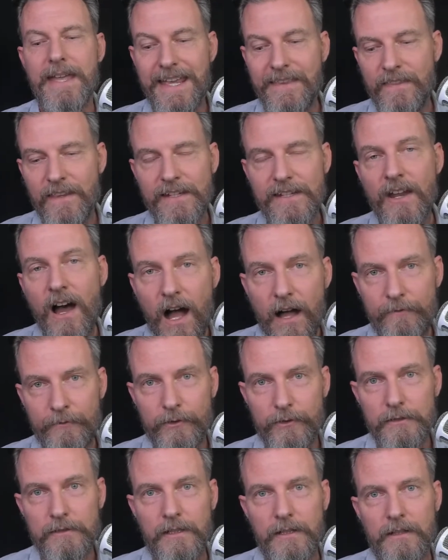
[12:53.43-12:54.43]
In the
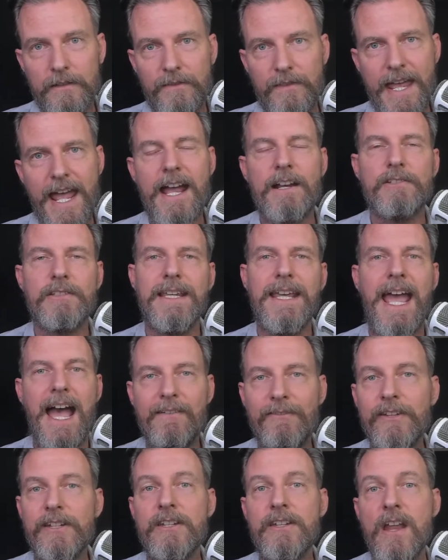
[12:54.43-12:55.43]
novel, they actually
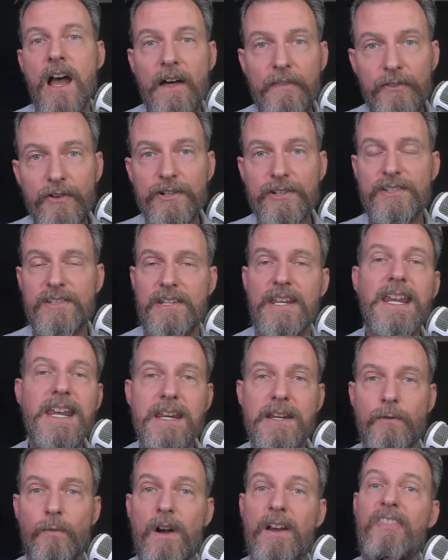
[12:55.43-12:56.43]
have another
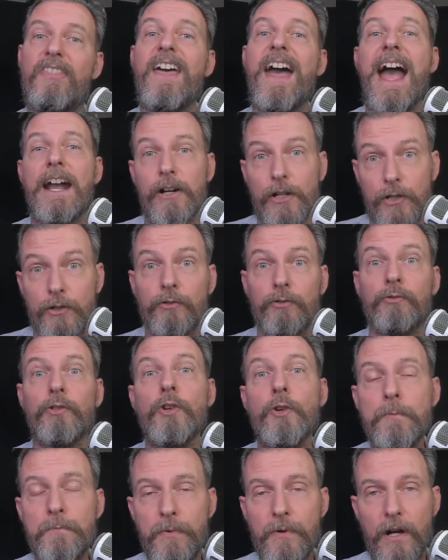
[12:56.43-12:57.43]
scene where that
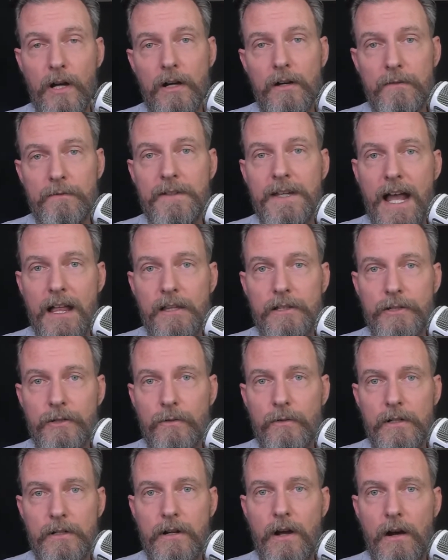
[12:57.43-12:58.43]
group of
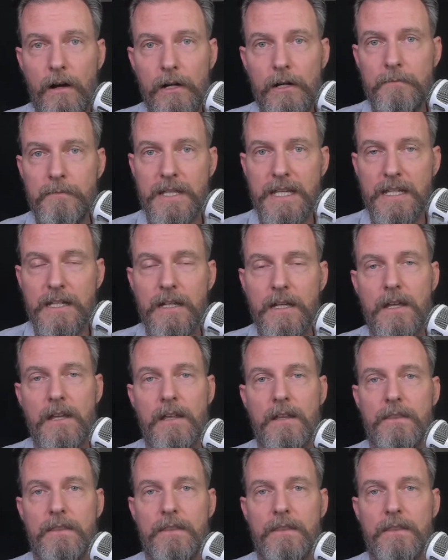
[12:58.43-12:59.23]
Galadorn army